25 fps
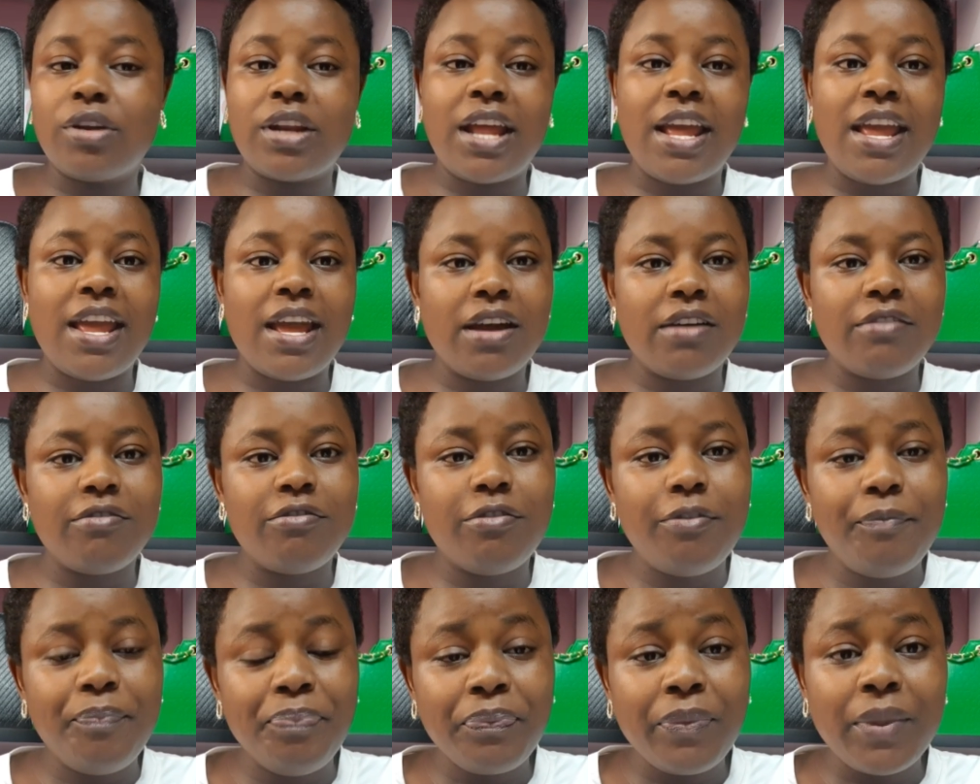or I
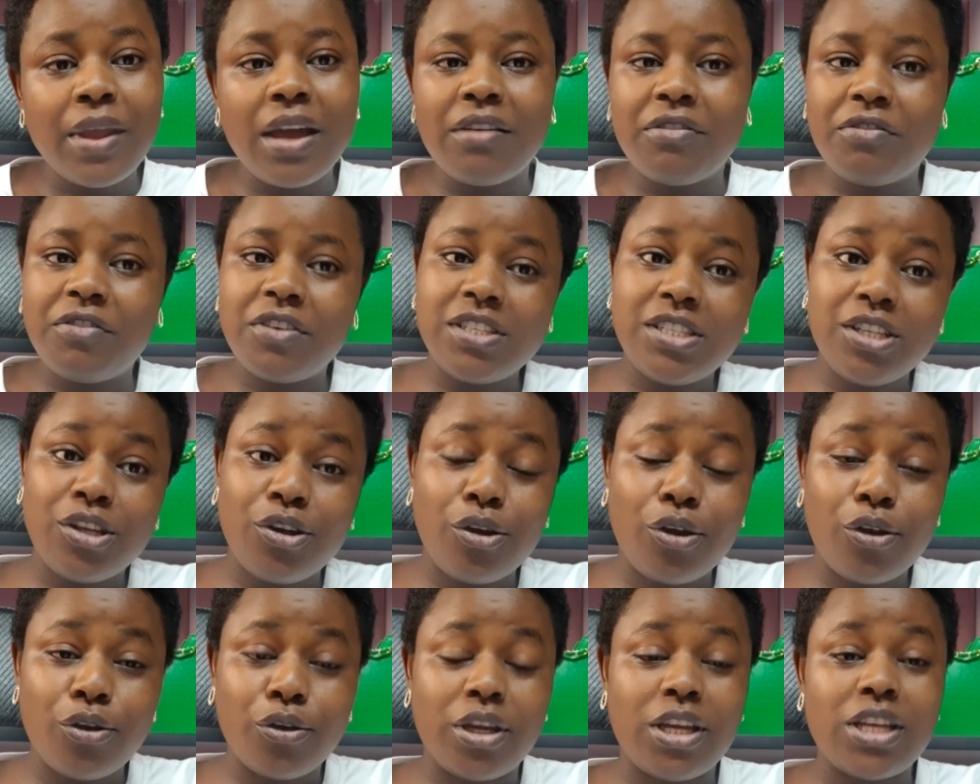have a
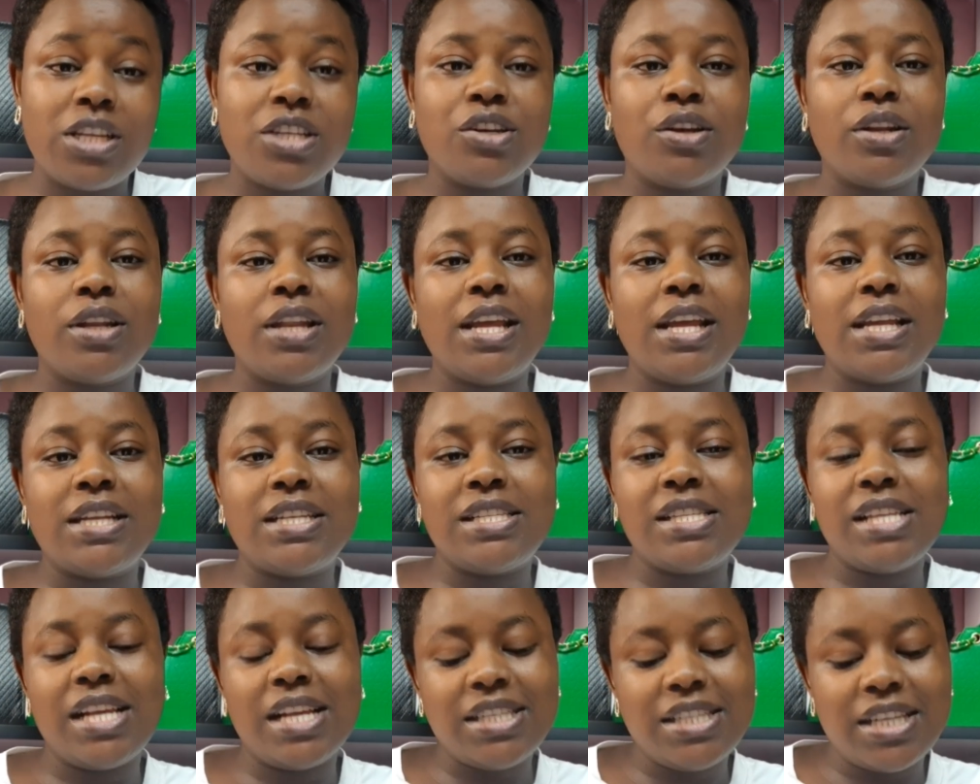physical location
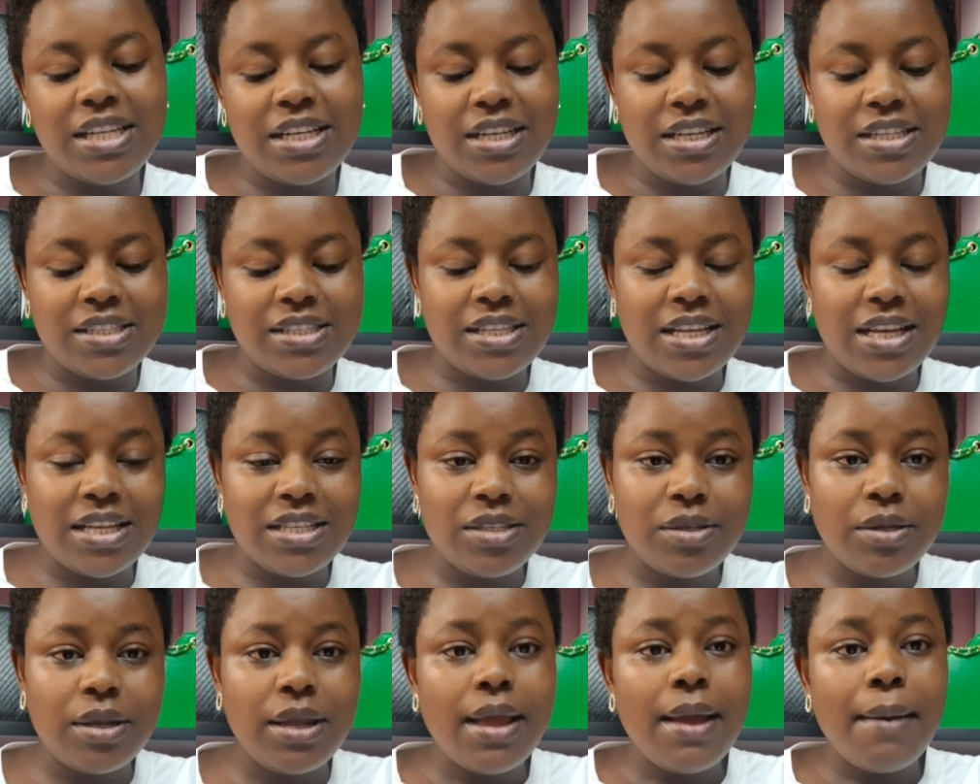at such and
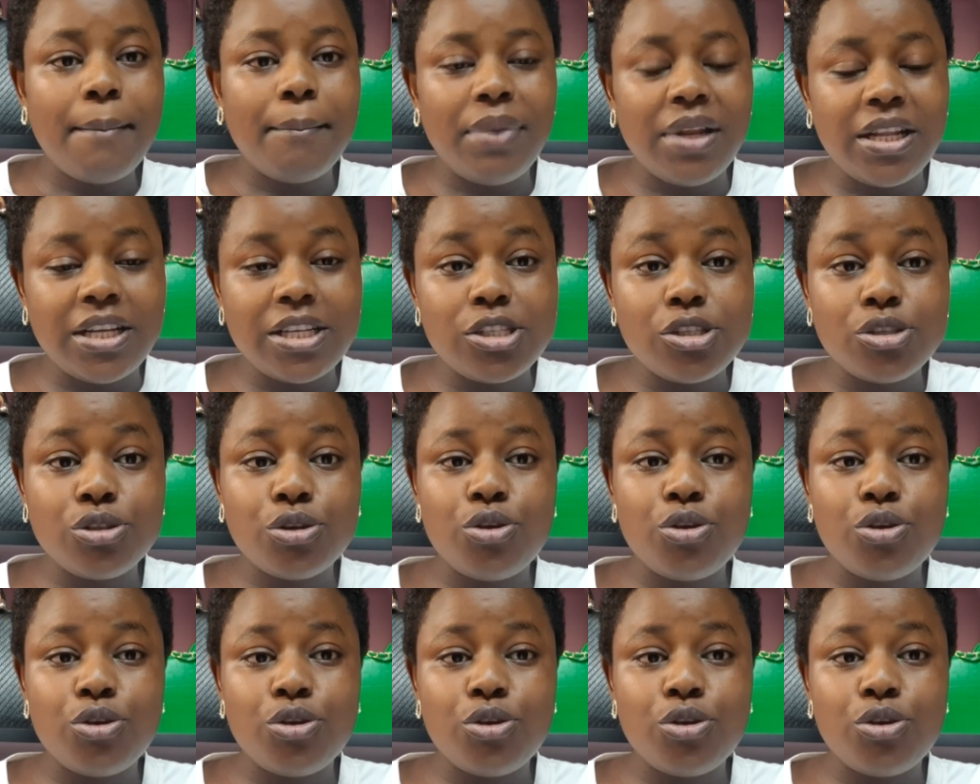such place.